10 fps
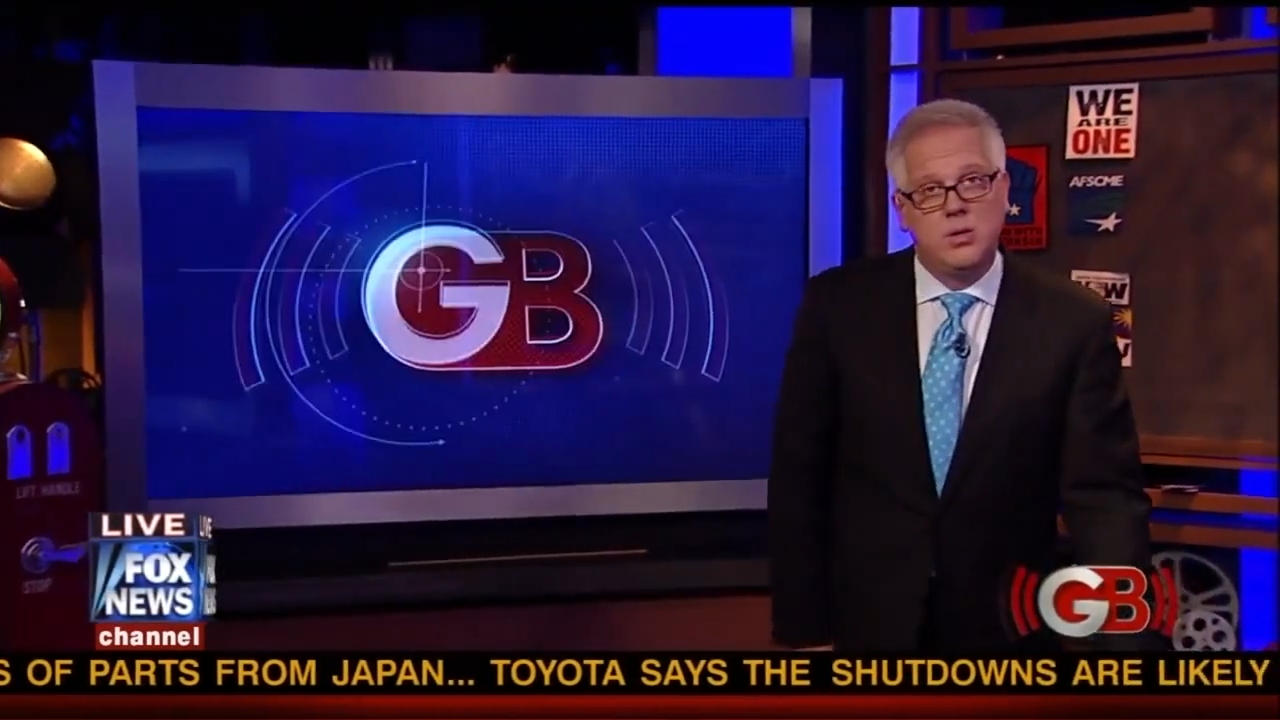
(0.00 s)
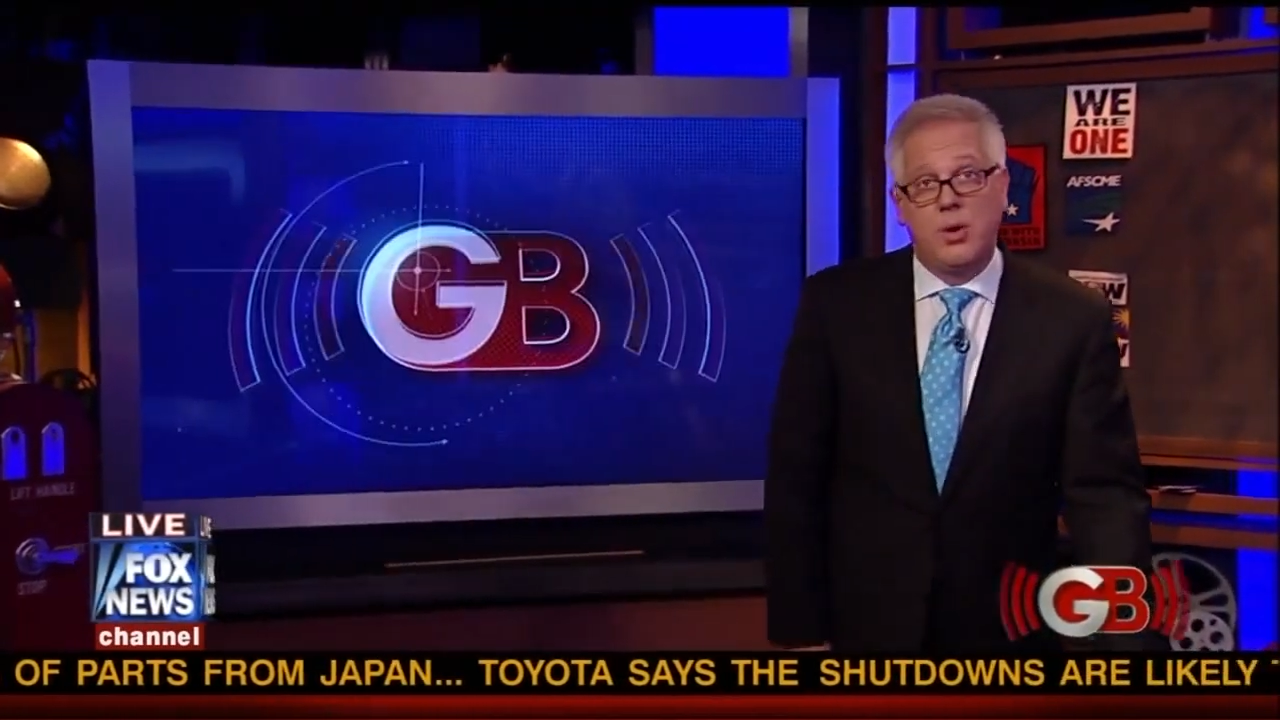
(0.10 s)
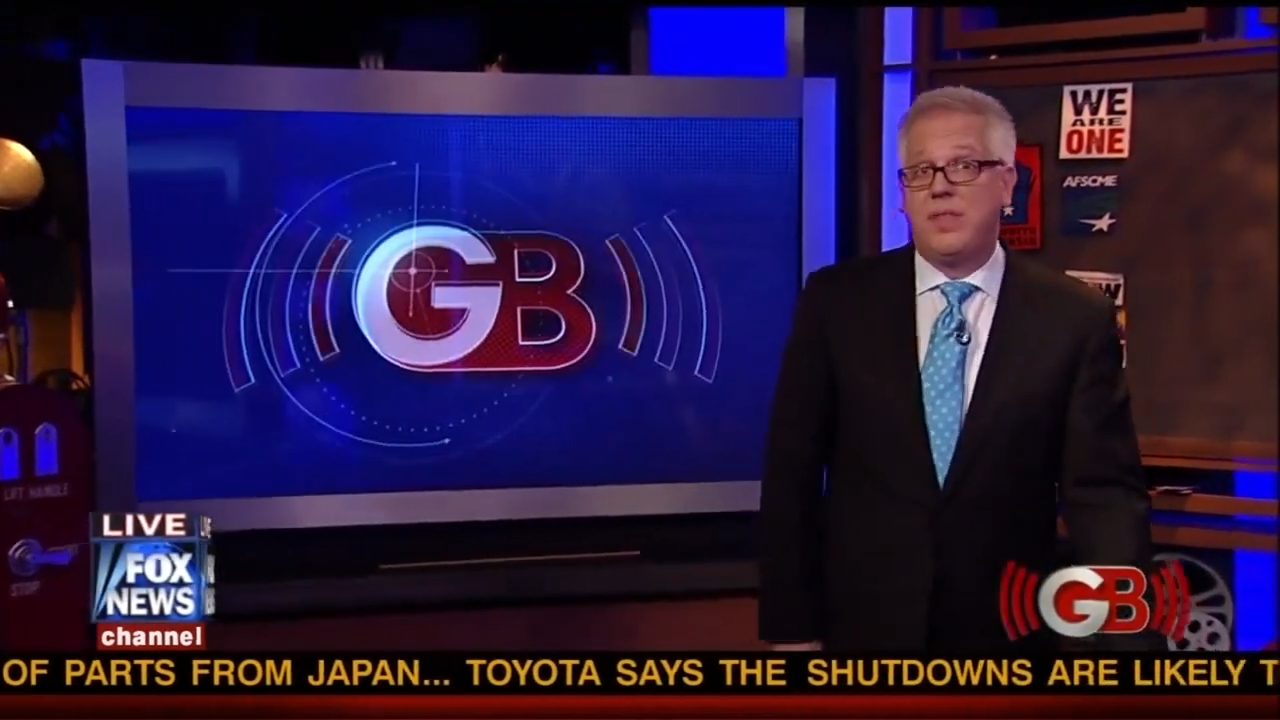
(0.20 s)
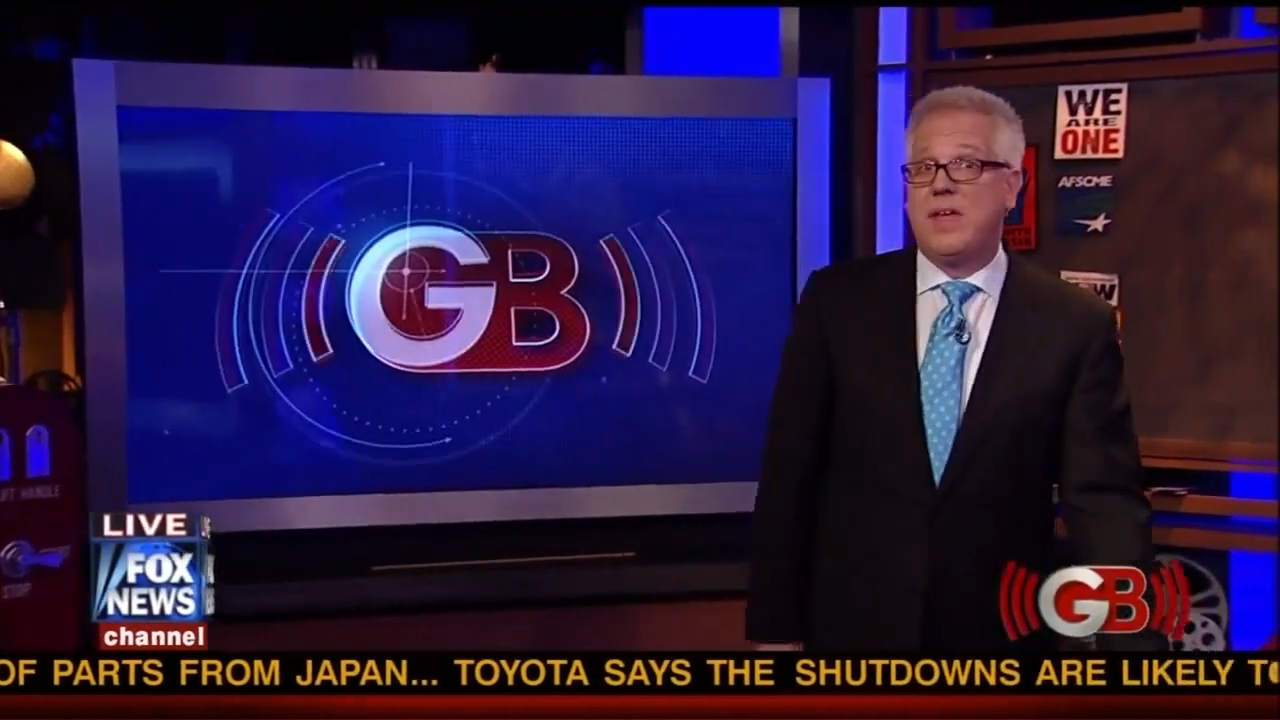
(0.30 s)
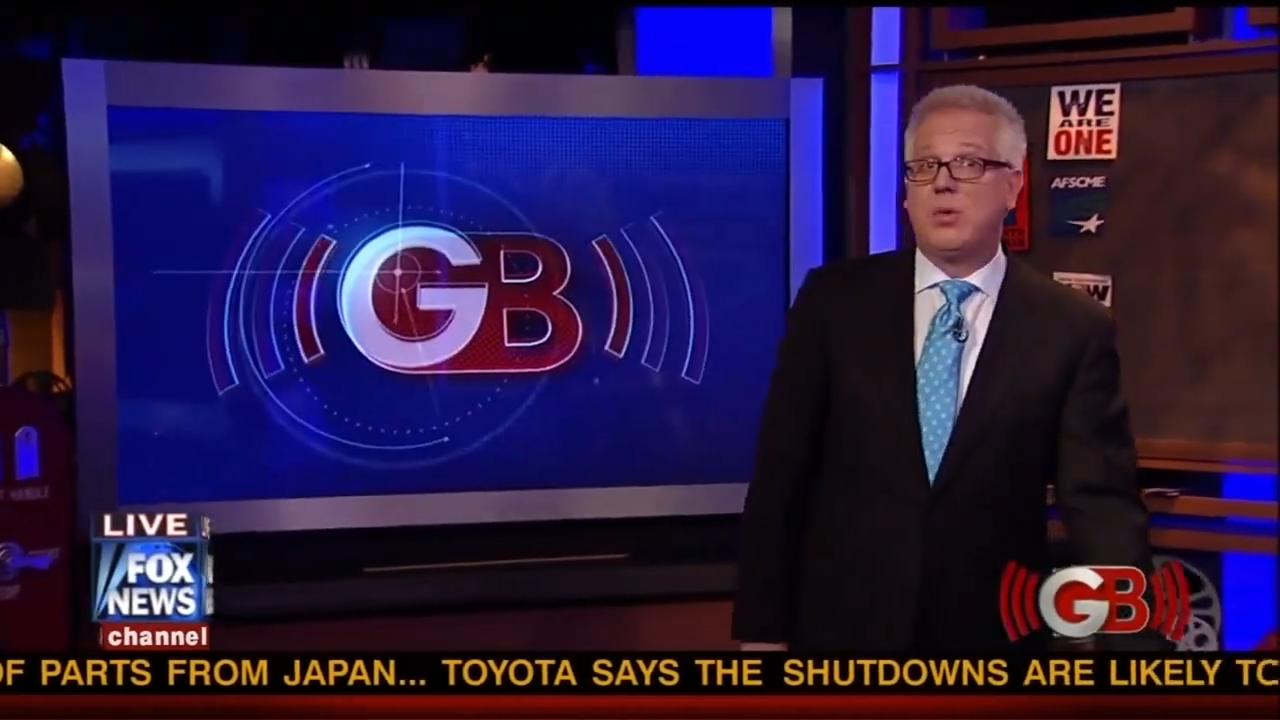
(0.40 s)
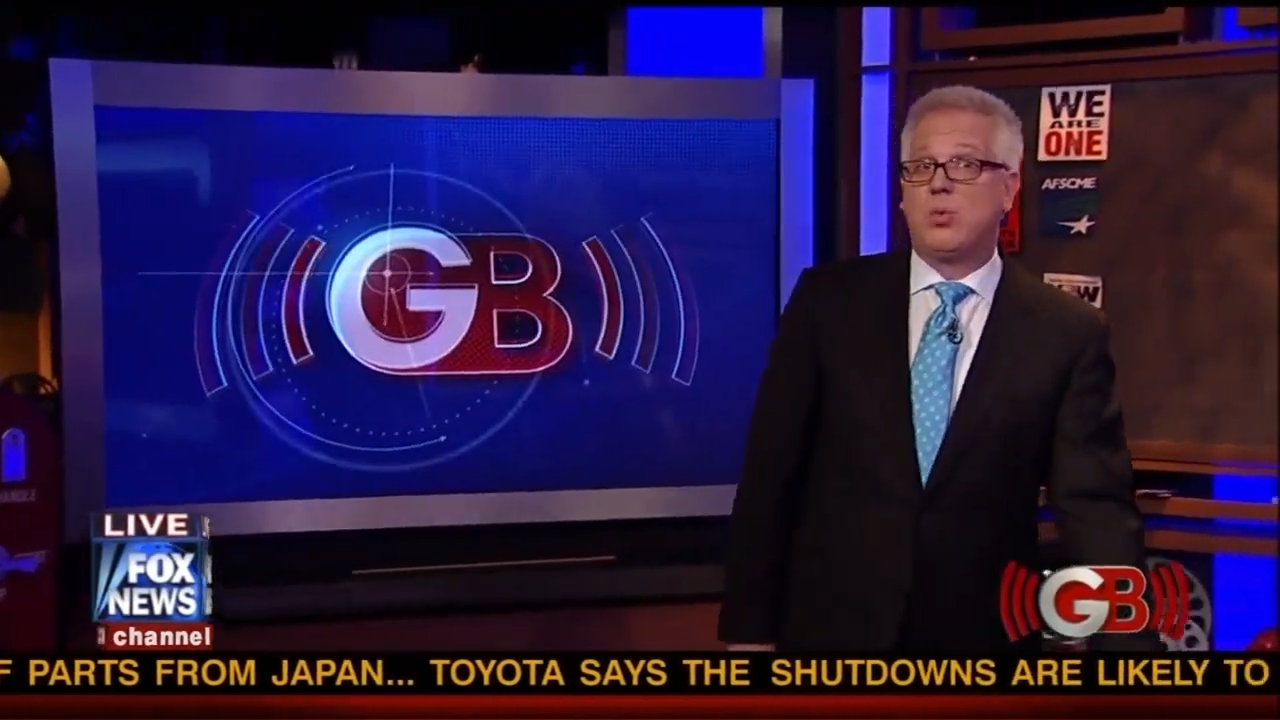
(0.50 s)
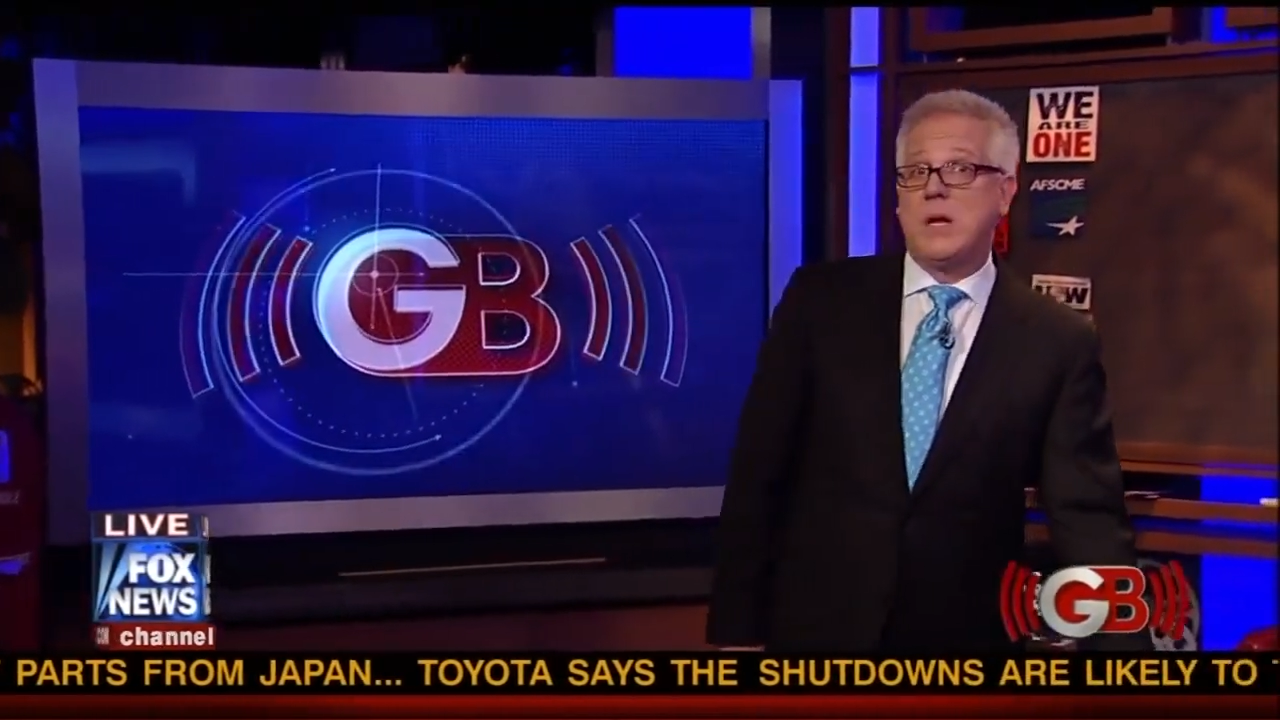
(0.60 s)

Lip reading: Or are they the